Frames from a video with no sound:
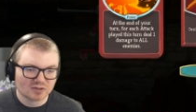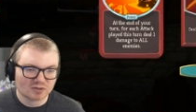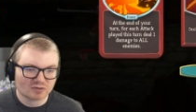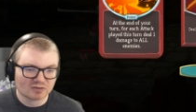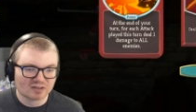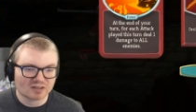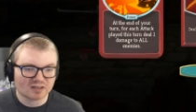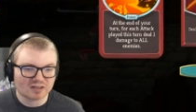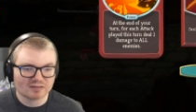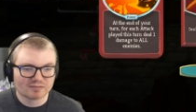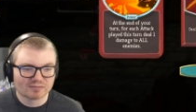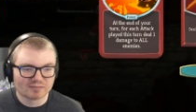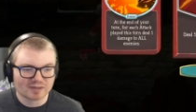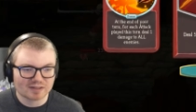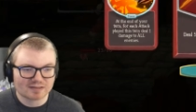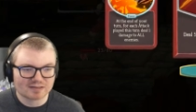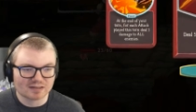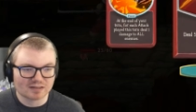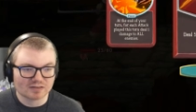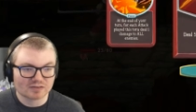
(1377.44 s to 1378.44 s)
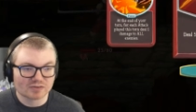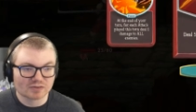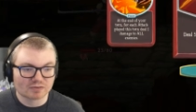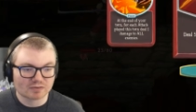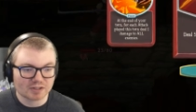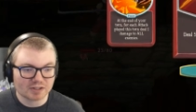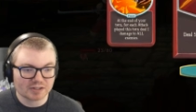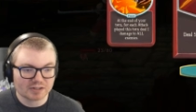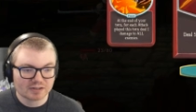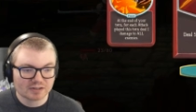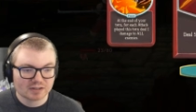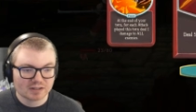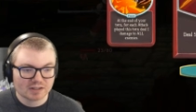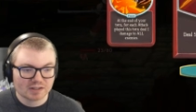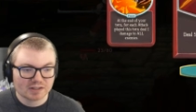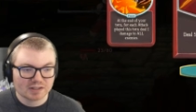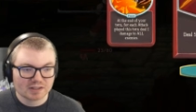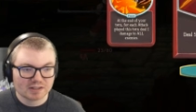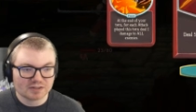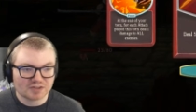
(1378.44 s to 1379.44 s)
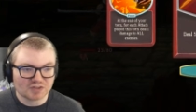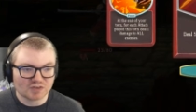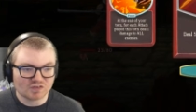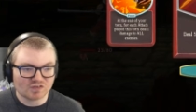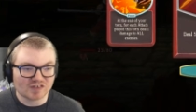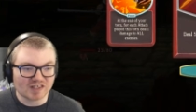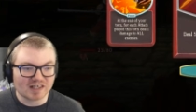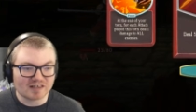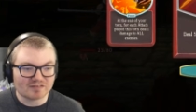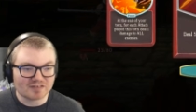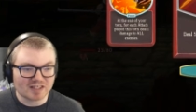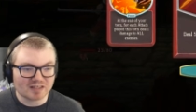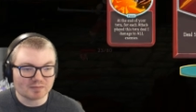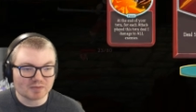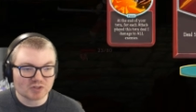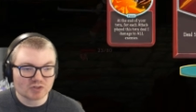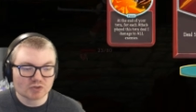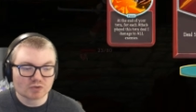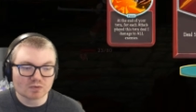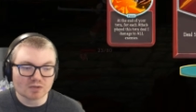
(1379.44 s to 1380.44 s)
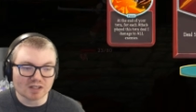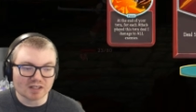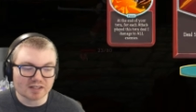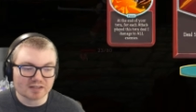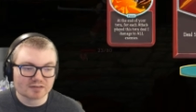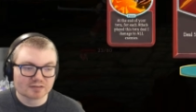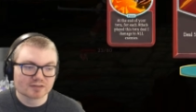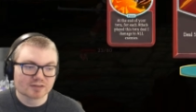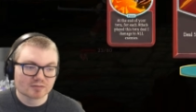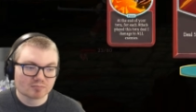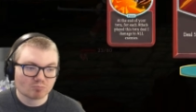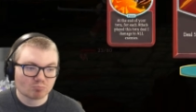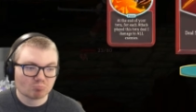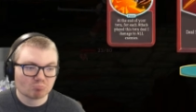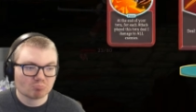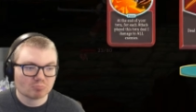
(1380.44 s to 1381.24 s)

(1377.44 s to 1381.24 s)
Okay, that's not so great. Deal 5 damage twice.